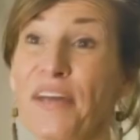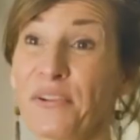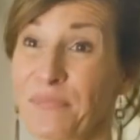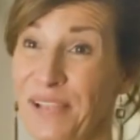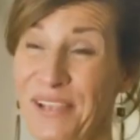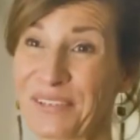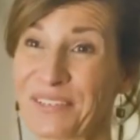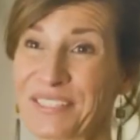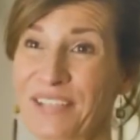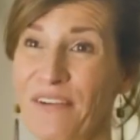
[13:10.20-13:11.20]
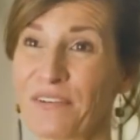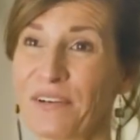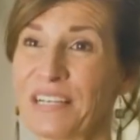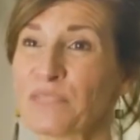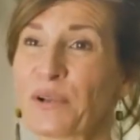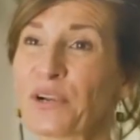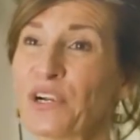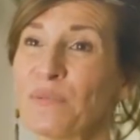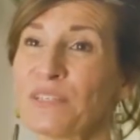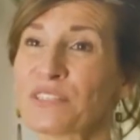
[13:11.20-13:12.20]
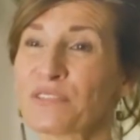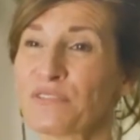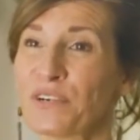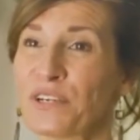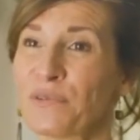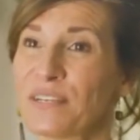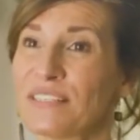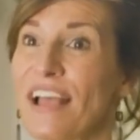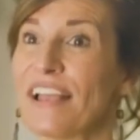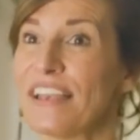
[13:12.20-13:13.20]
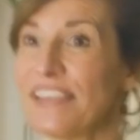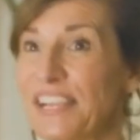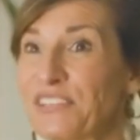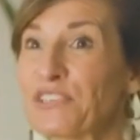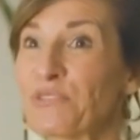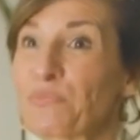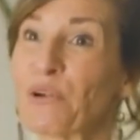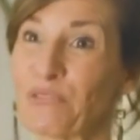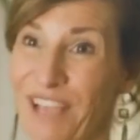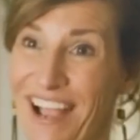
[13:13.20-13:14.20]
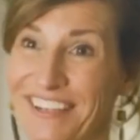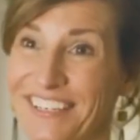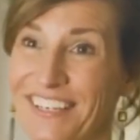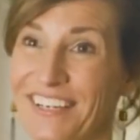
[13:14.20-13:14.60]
Another plant you'll discover is what herbalists refer to as nature's Prozac.